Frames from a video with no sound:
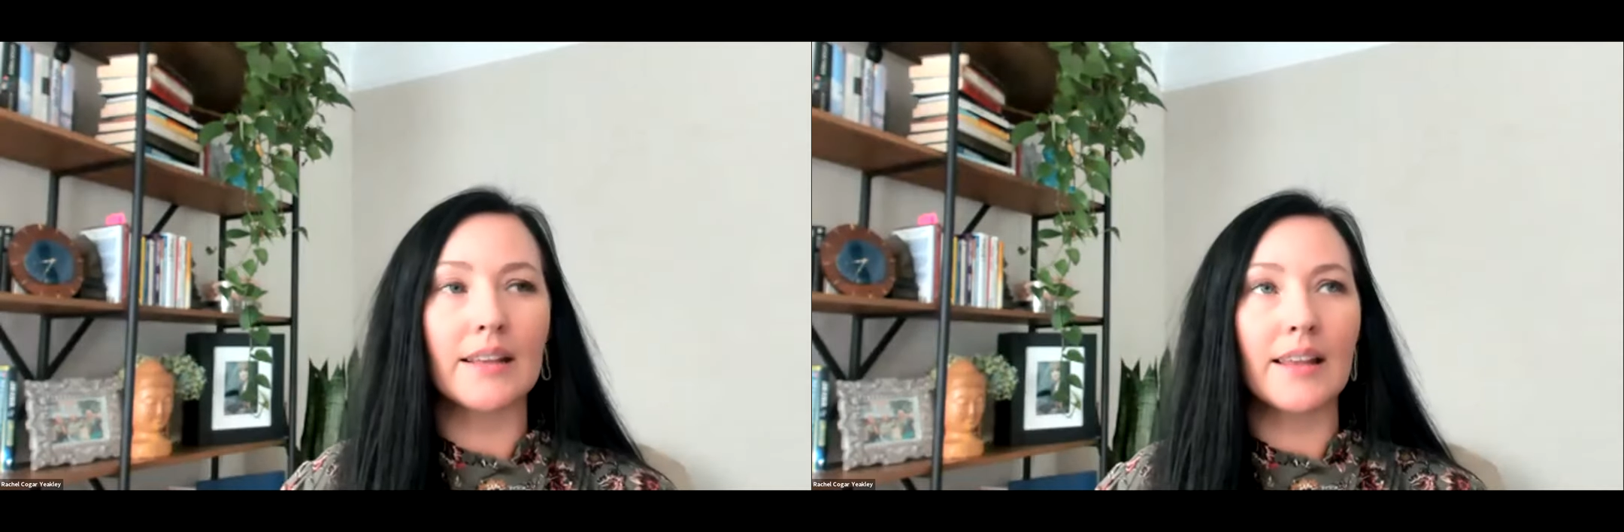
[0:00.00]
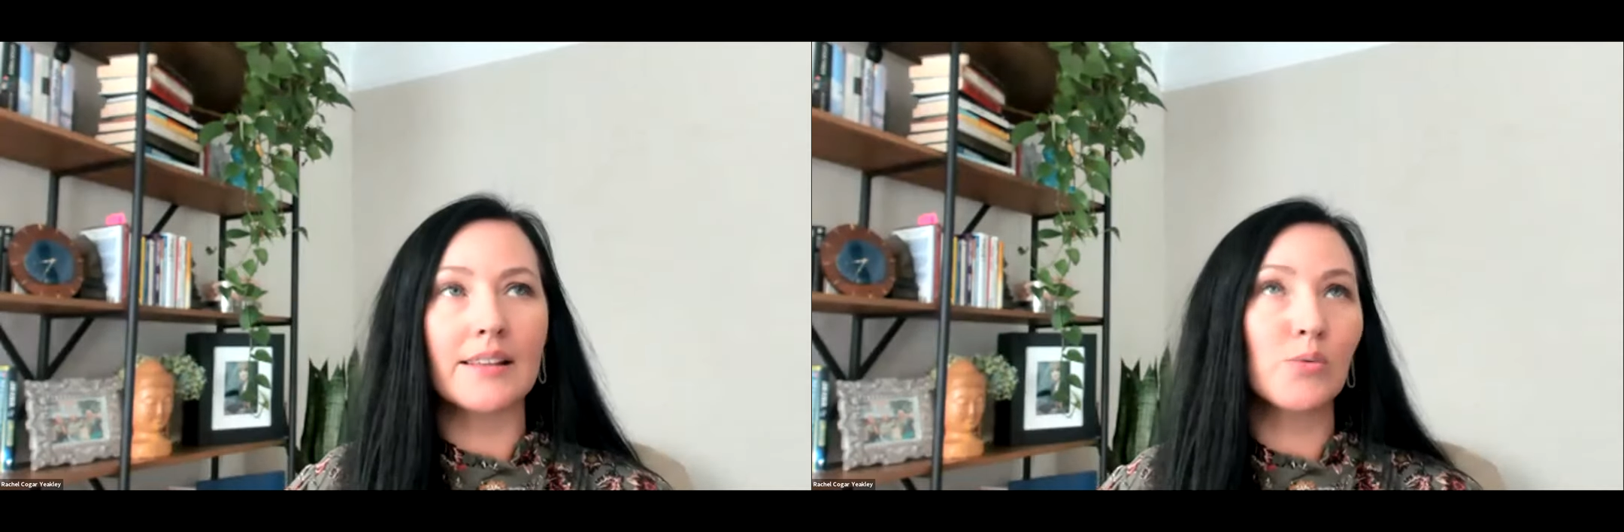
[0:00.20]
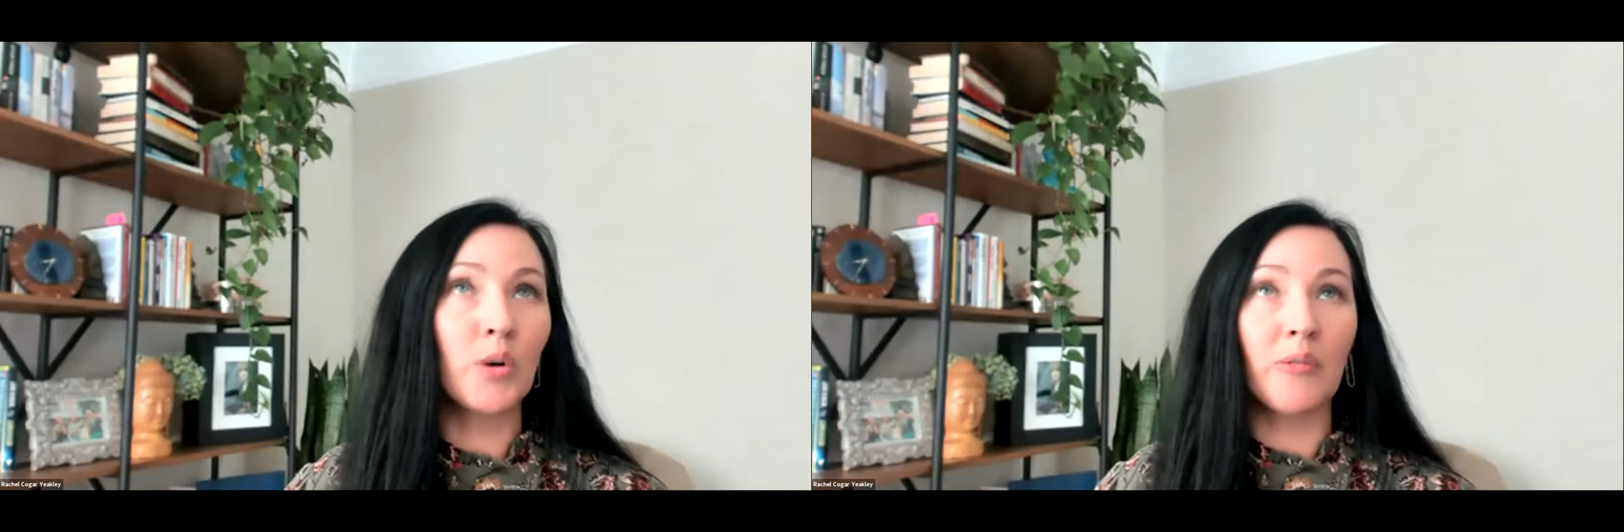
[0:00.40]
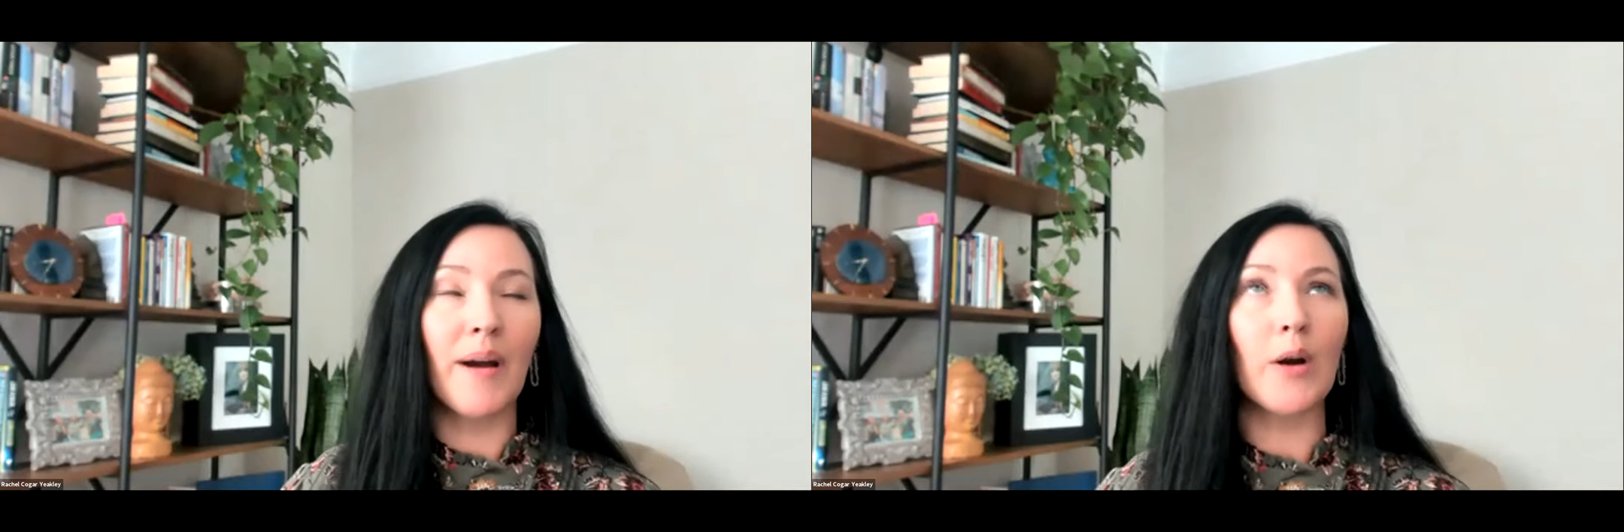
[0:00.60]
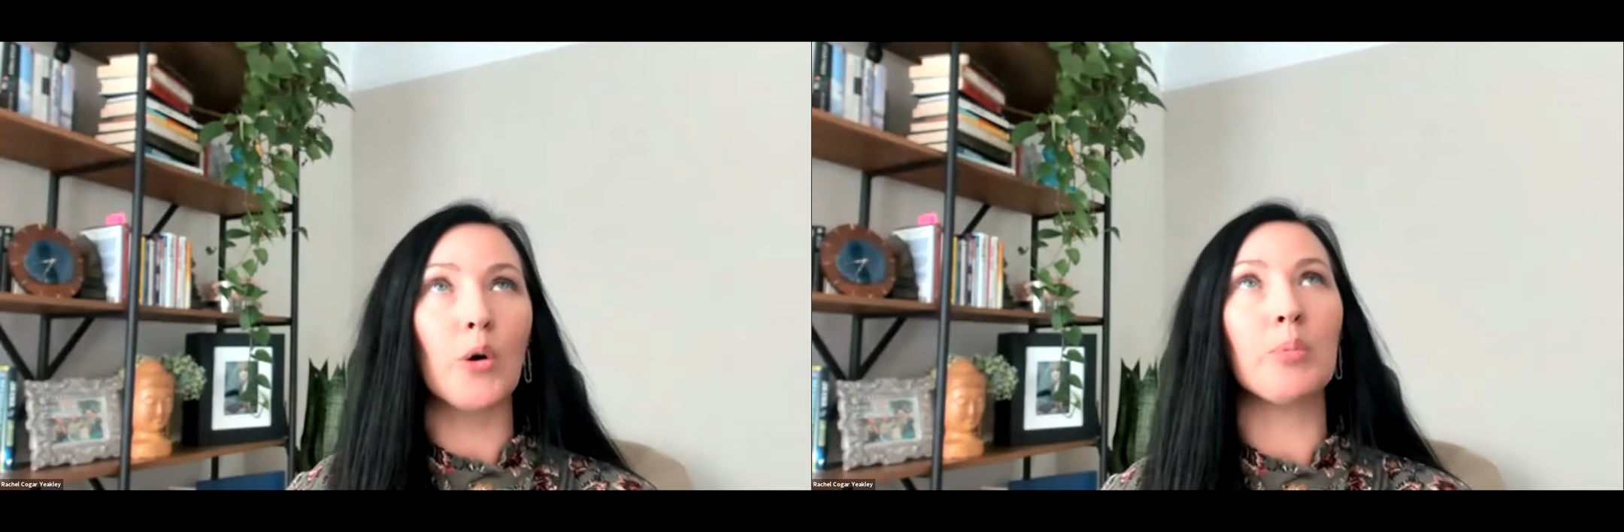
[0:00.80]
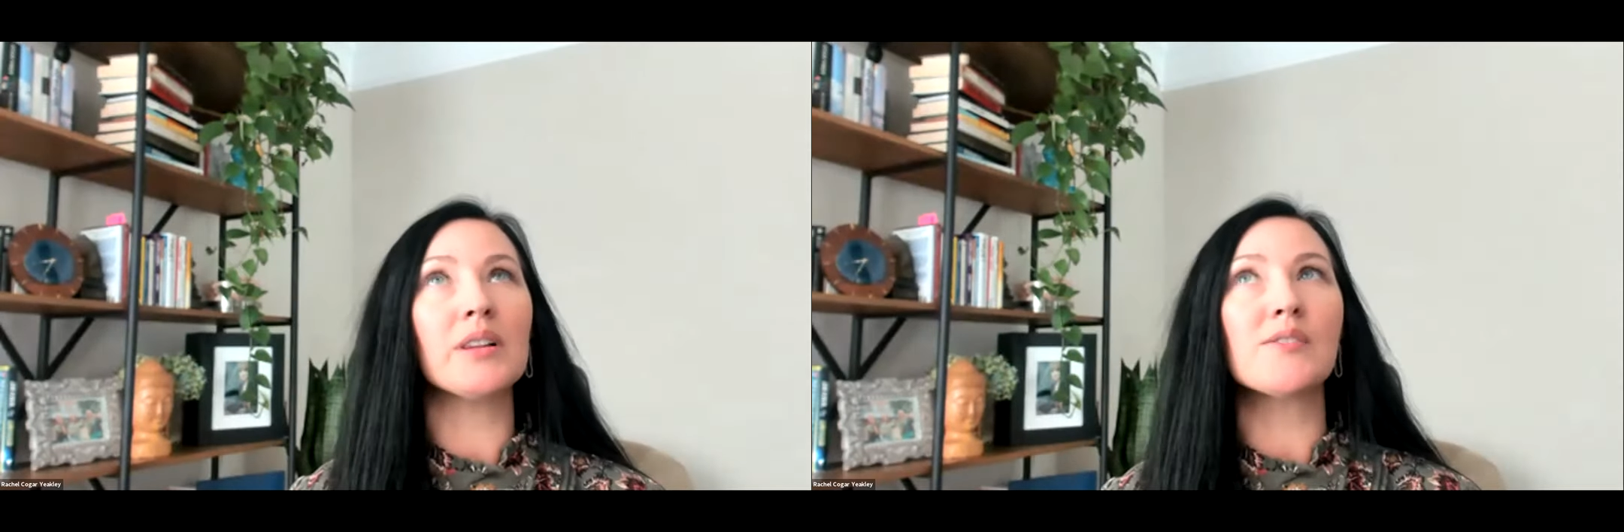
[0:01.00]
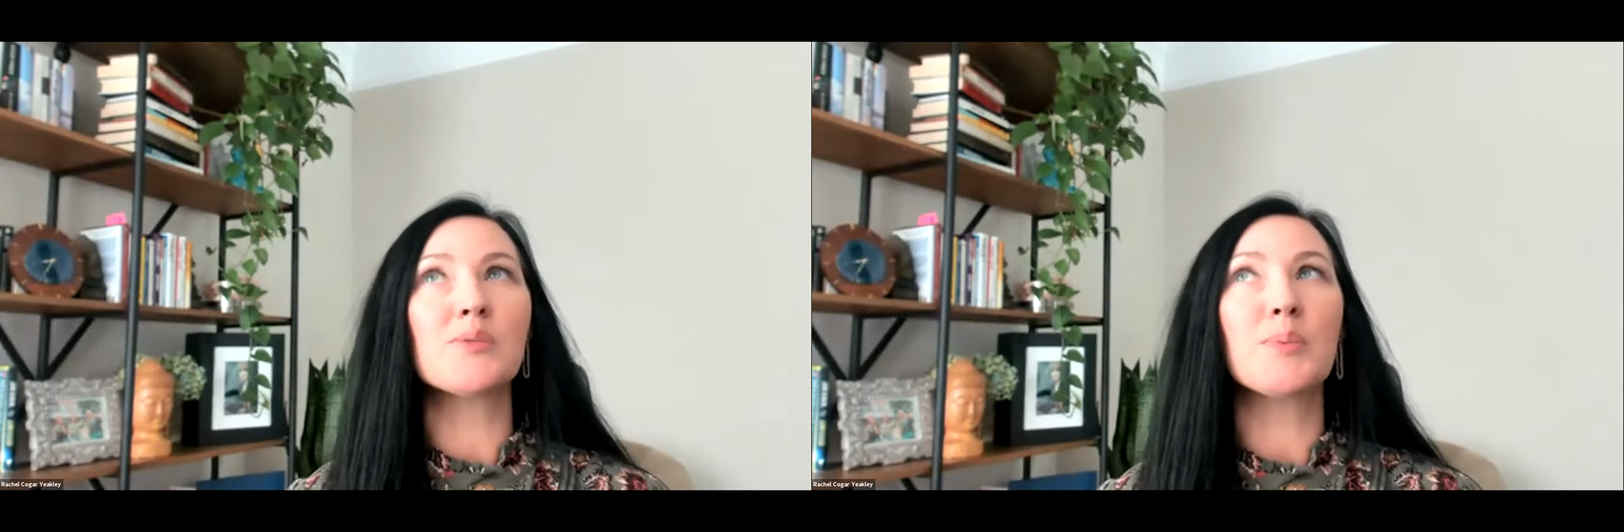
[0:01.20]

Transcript: That's one of my core beliefs.